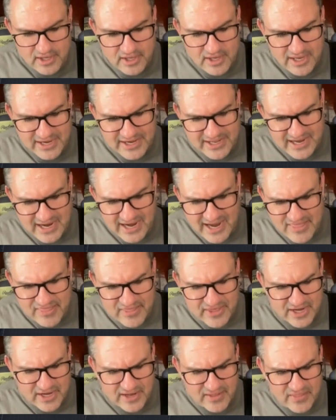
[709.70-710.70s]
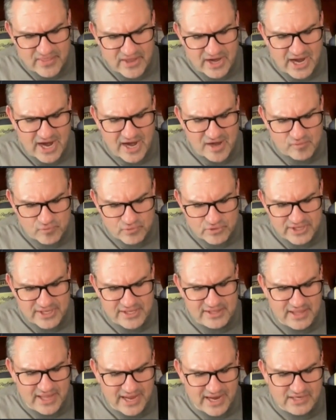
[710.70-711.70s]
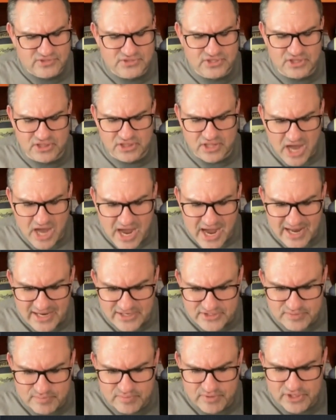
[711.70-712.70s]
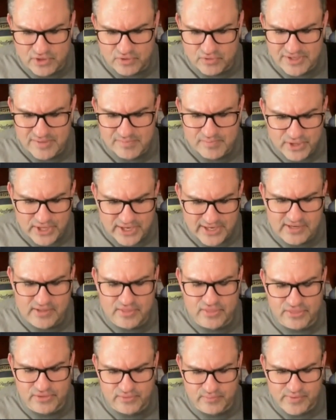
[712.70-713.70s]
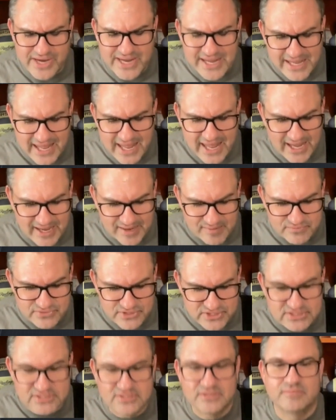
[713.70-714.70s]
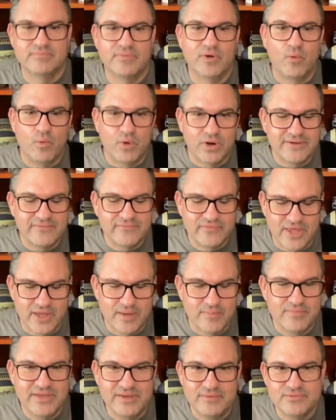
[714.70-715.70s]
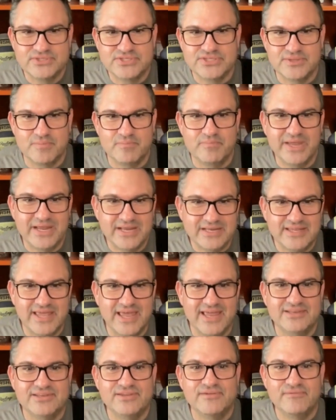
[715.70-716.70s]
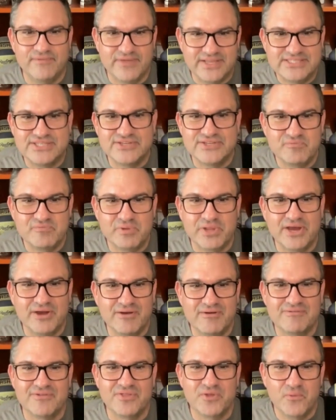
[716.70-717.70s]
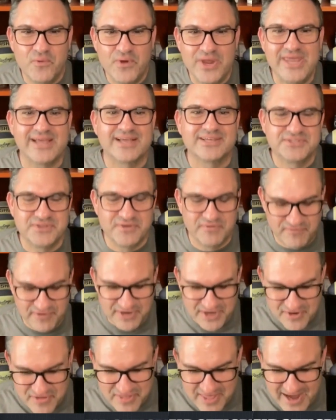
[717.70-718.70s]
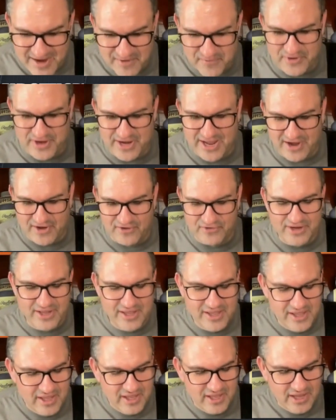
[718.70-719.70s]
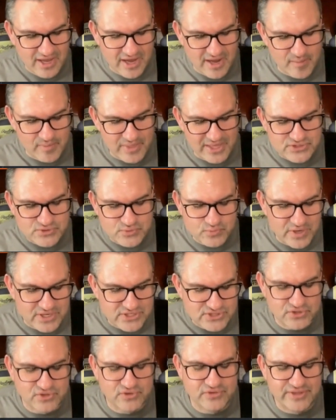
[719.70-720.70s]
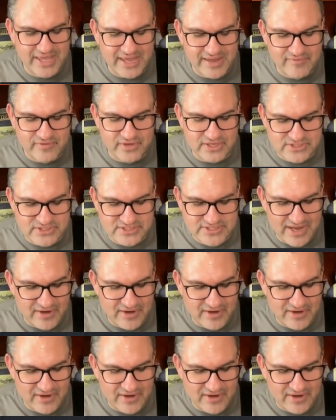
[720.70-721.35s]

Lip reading: And a guy that I really liked a lot, but he only played in 3 games, but one of them, he was the Big Ten Defensive Player of the Week. So figure that one out. That's Russell Davis.